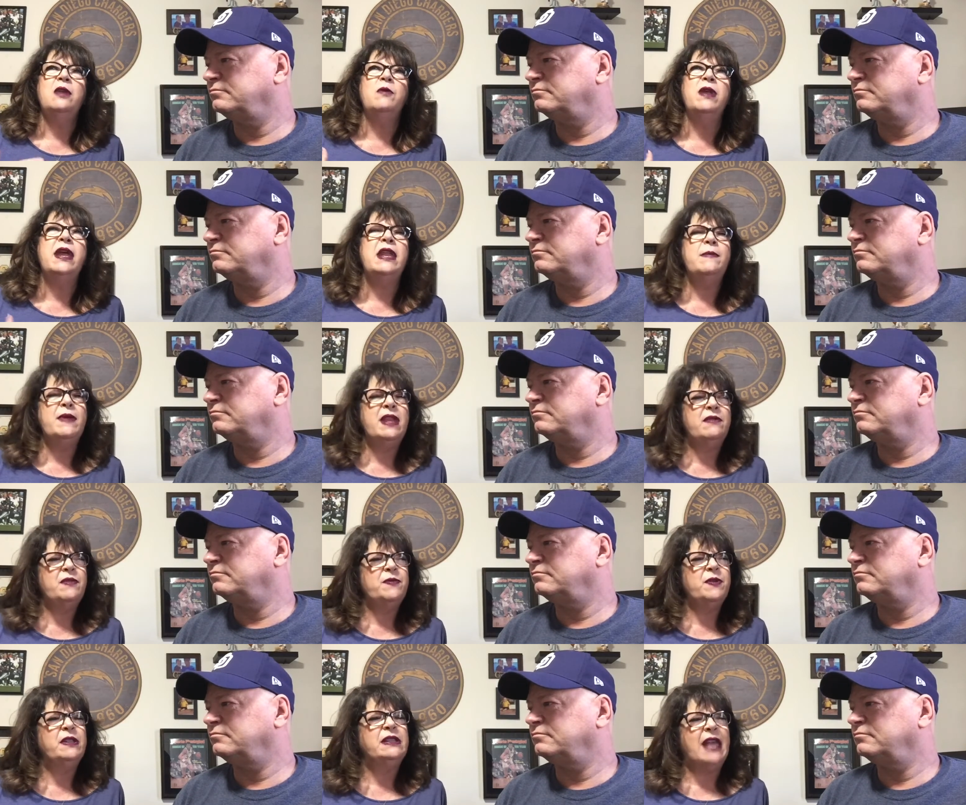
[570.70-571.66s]
Speaker 1: don't want anybody to
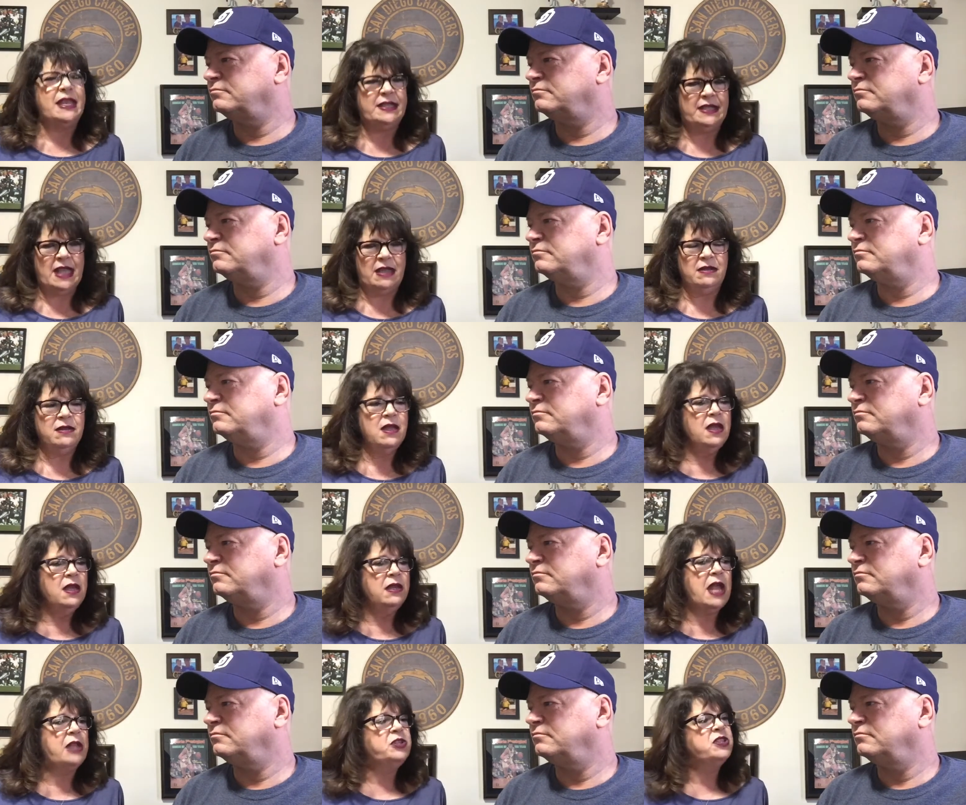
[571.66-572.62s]
ever feel less than
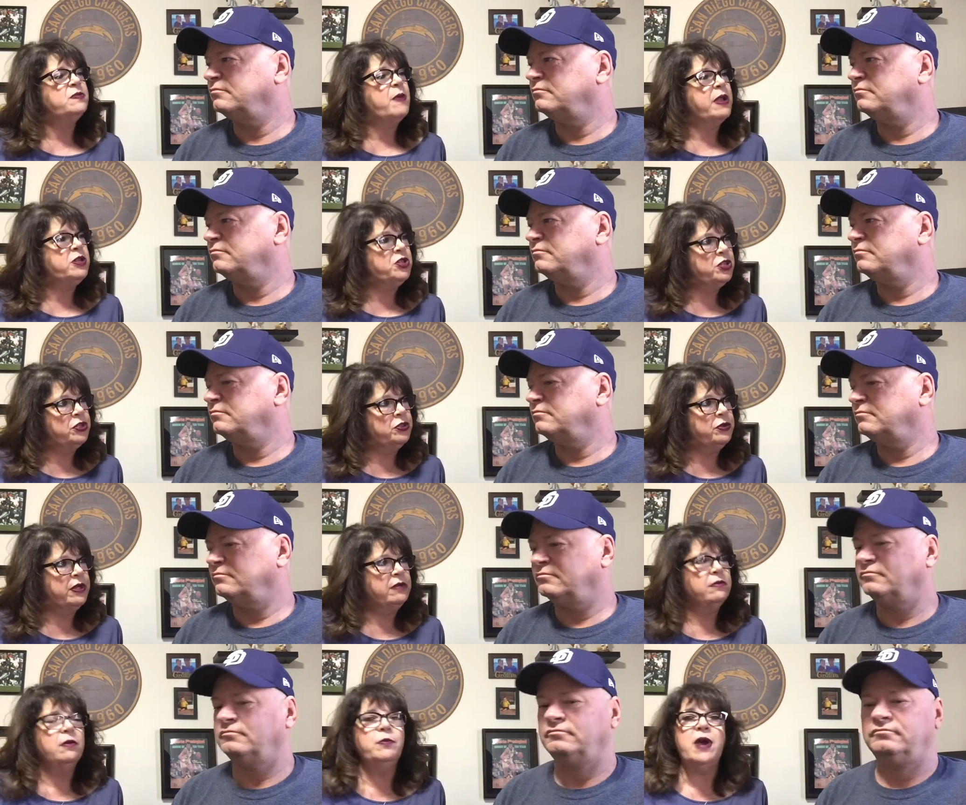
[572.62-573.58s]
not just my
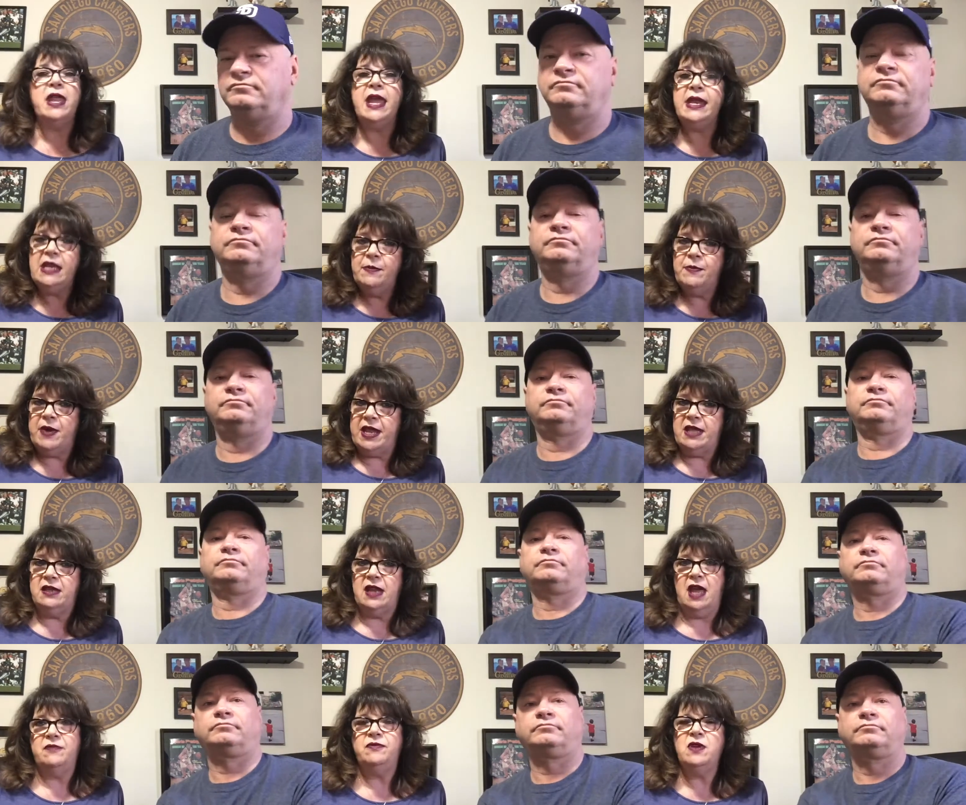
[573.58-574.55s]
children, but anybody
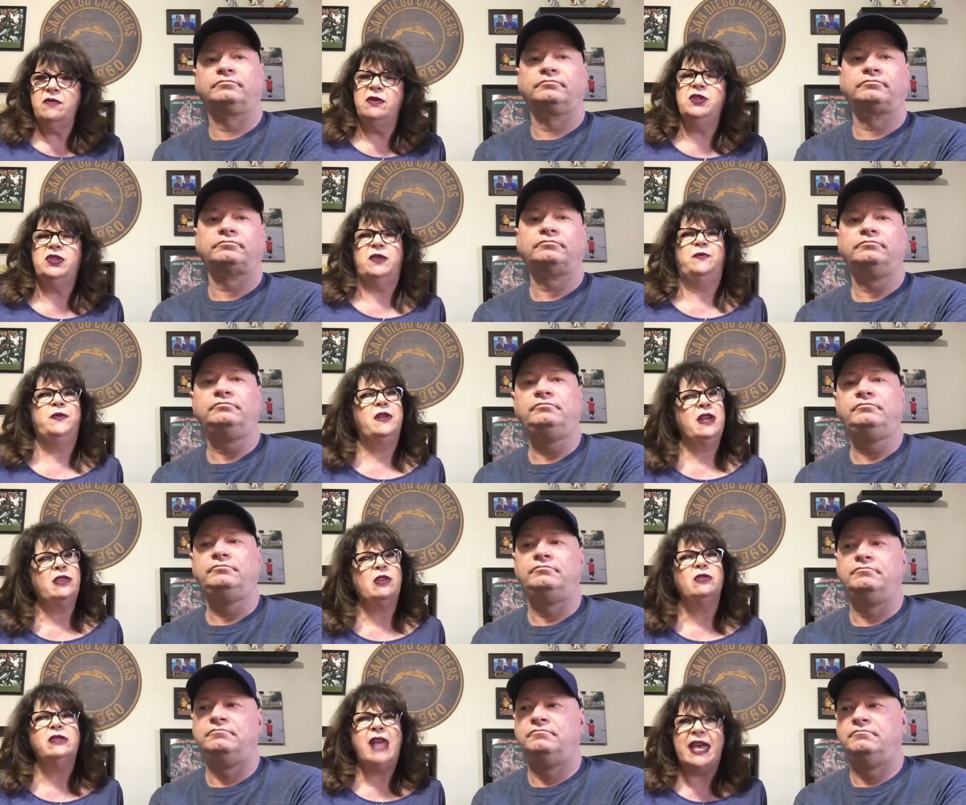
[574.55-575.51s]
in life. No one should feel
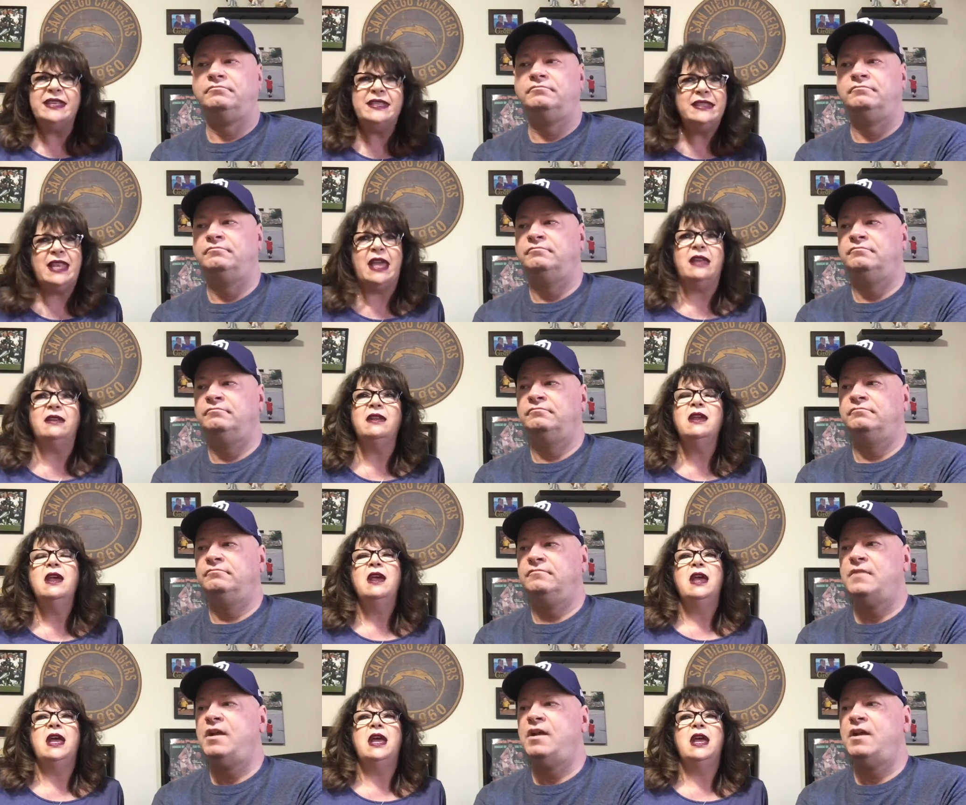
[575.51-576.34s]
like they're less than.